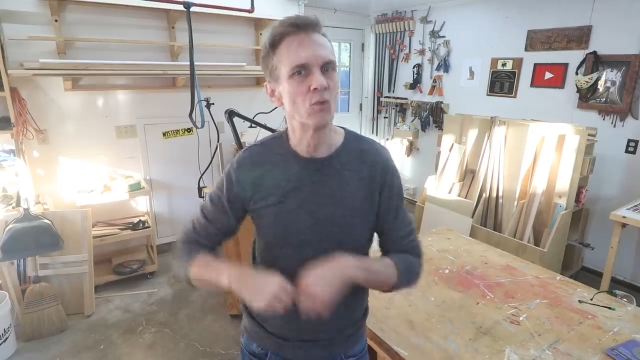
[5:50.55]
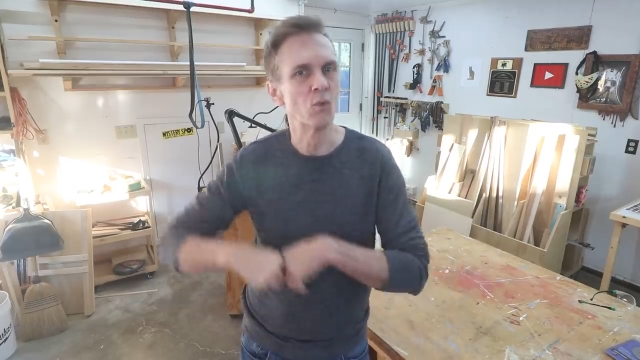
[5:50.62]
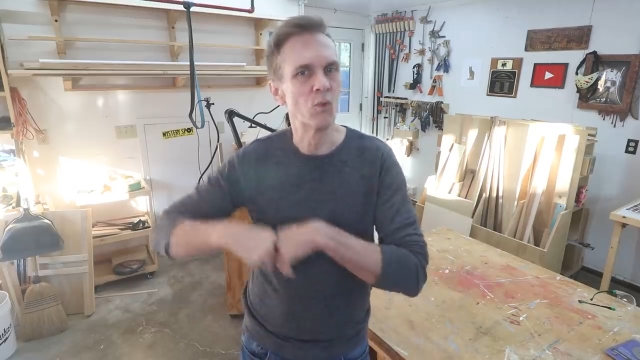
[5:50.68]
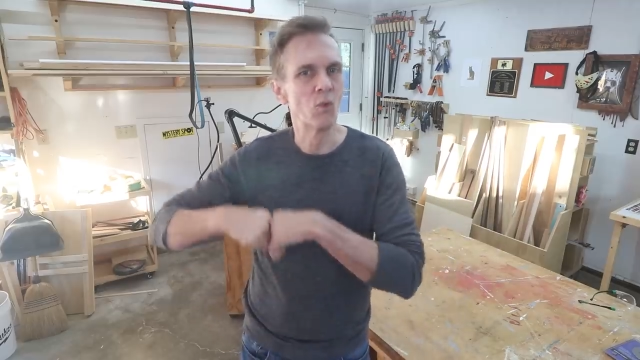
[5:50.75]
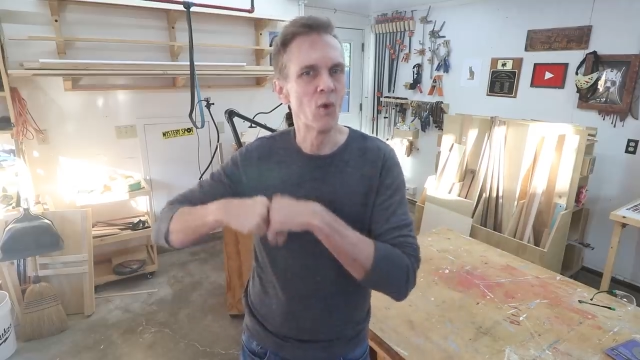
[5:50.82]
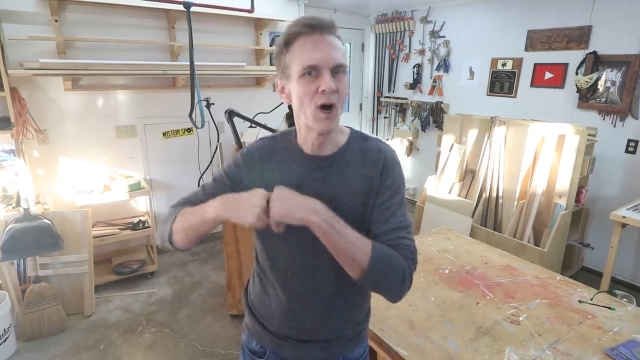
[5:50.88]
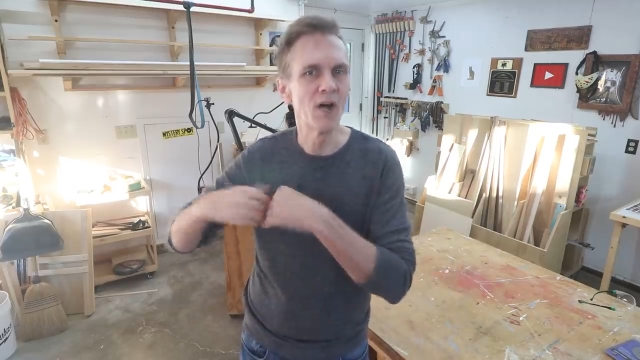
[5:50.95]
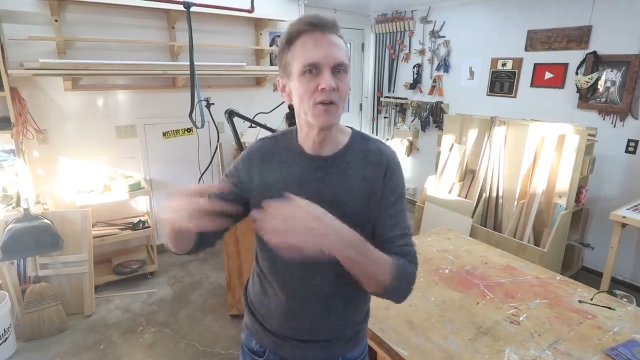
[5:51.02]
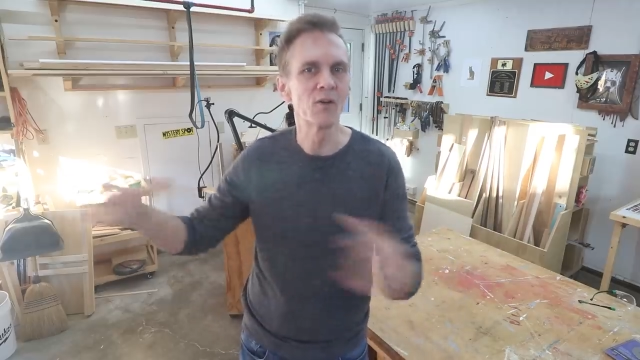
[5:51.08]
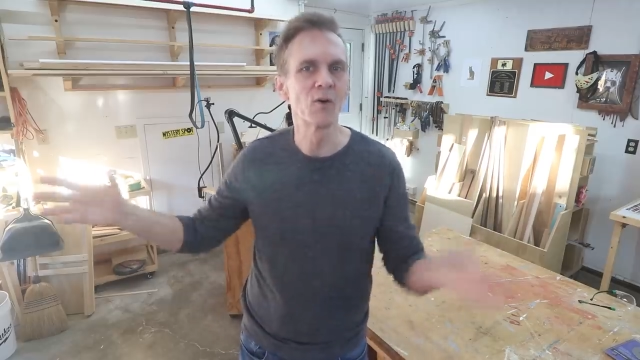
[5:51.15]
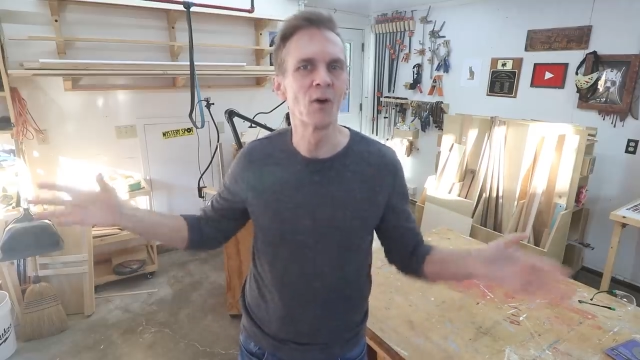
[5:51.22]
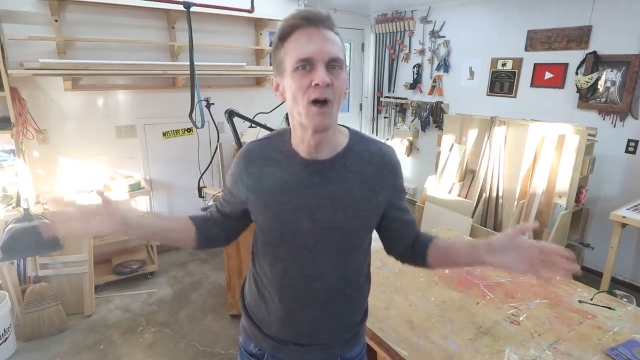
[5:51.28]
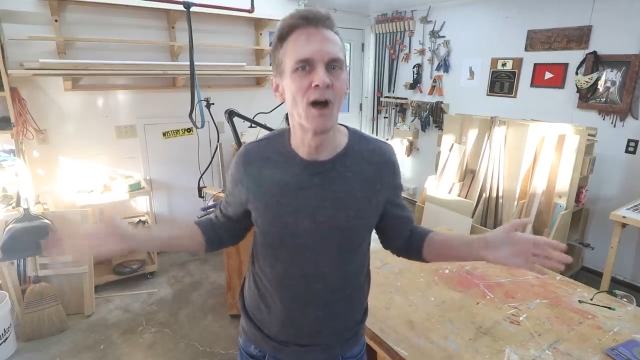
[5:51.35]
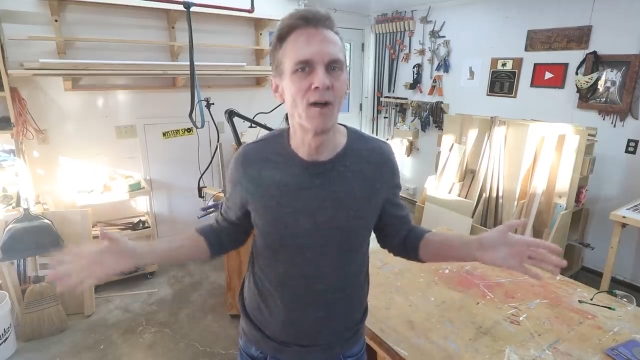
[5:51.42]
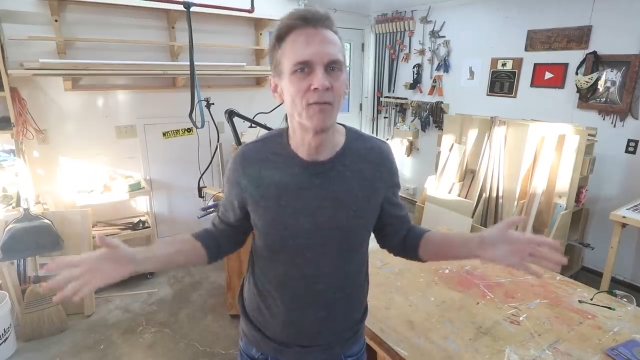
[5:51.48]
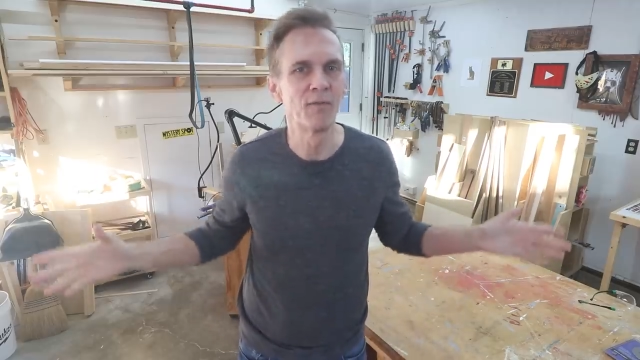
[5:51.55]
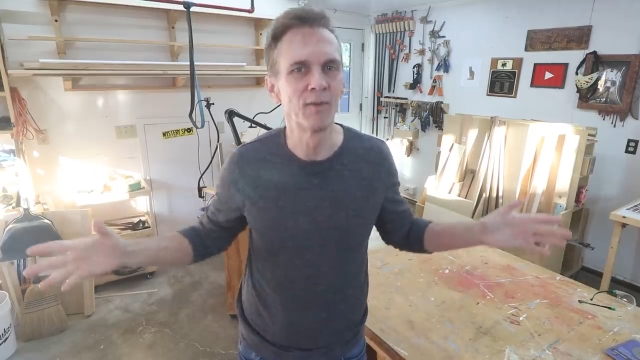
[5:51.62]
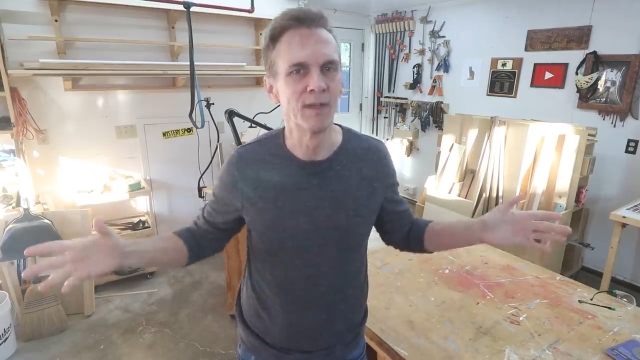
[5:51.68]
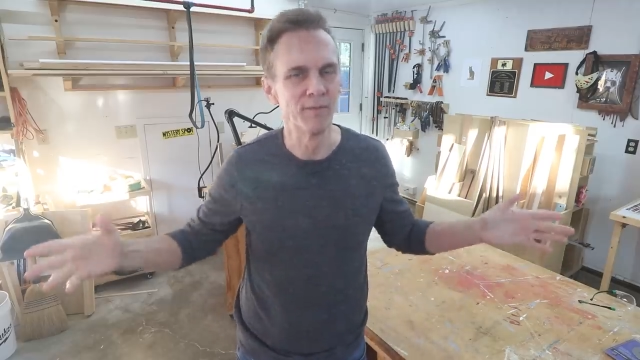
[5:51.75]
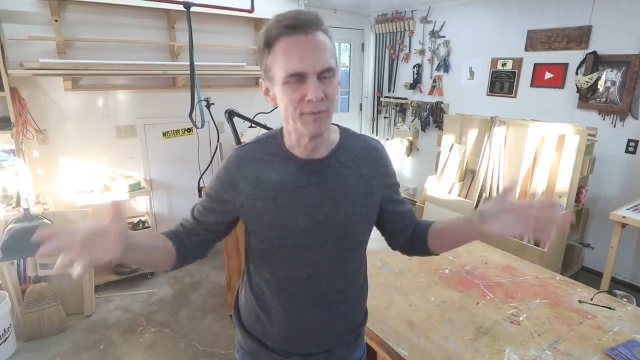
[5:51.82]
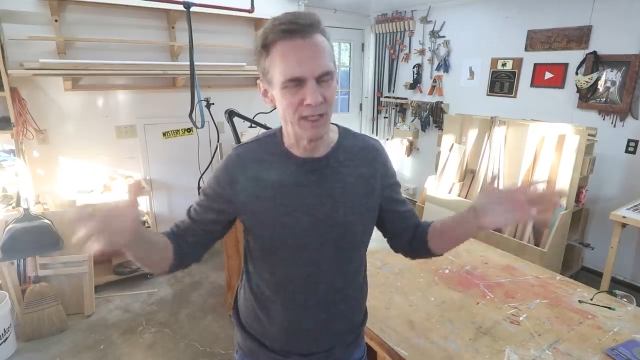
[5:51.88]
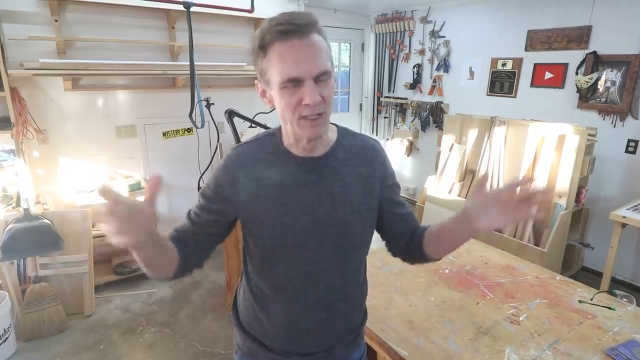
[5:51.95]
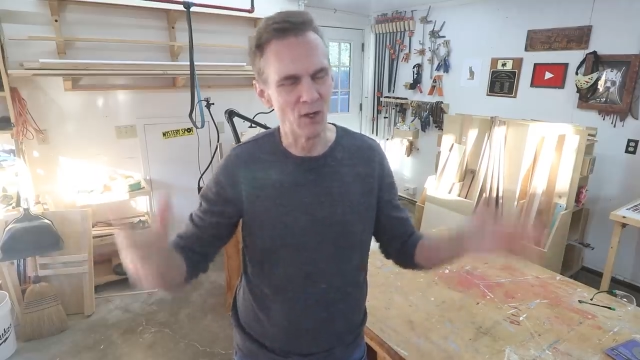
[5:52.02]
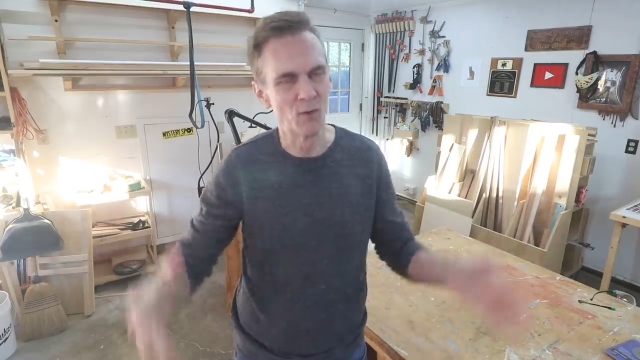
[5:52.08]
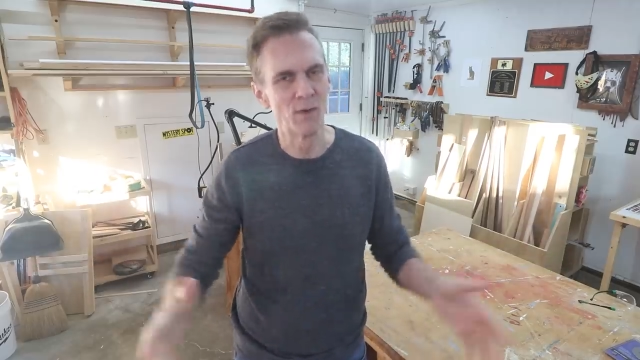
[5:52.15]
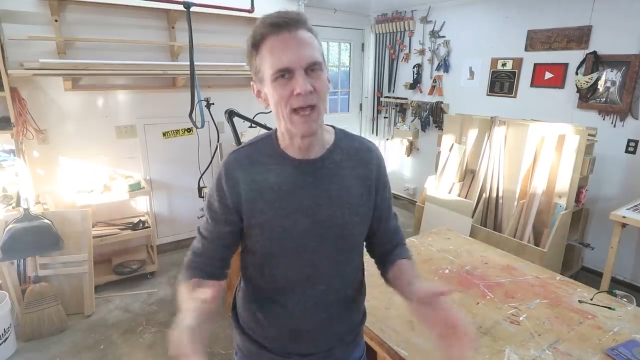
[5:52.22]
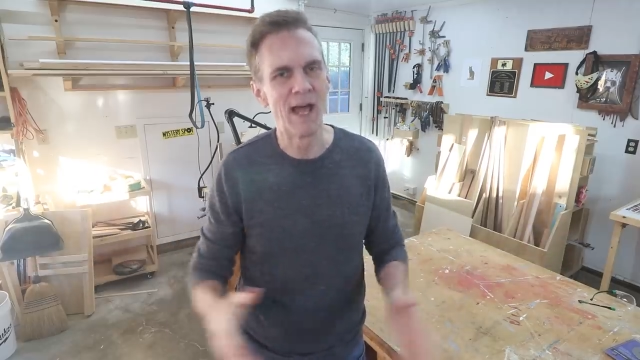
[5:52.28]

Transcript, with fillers: wander off if they don't